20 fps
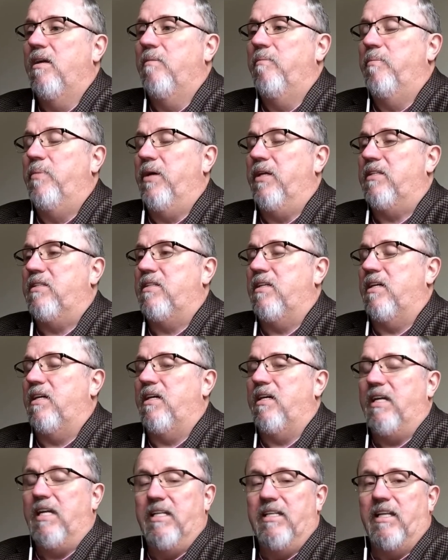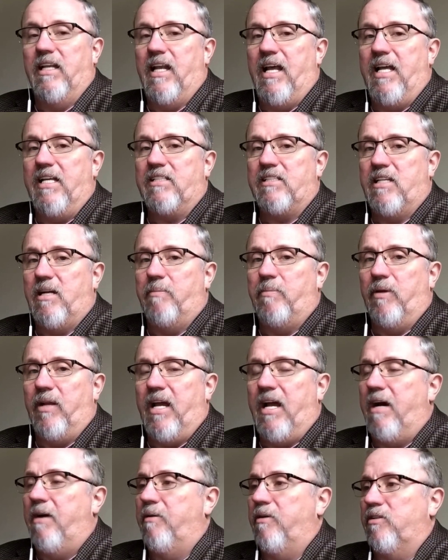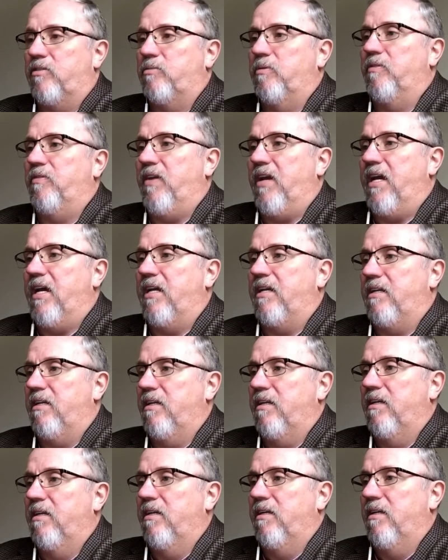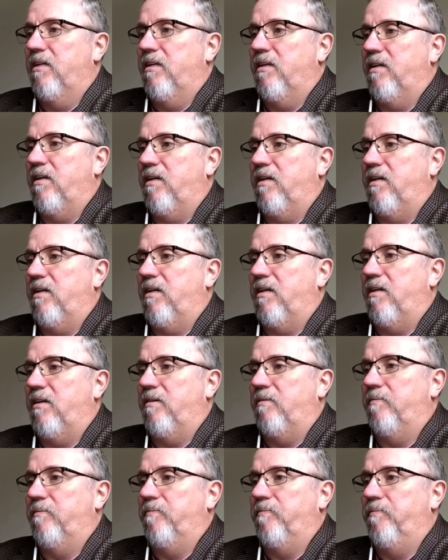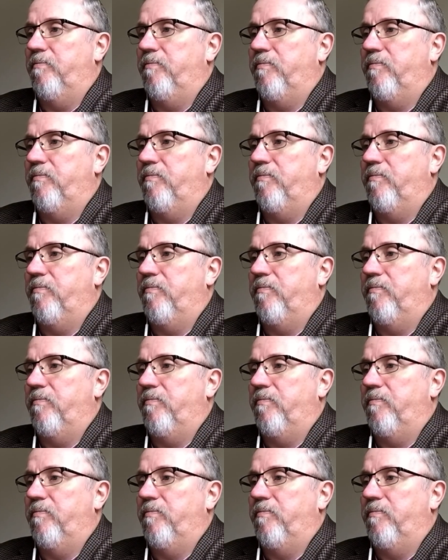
But uh, in the last couple hours, we've had um,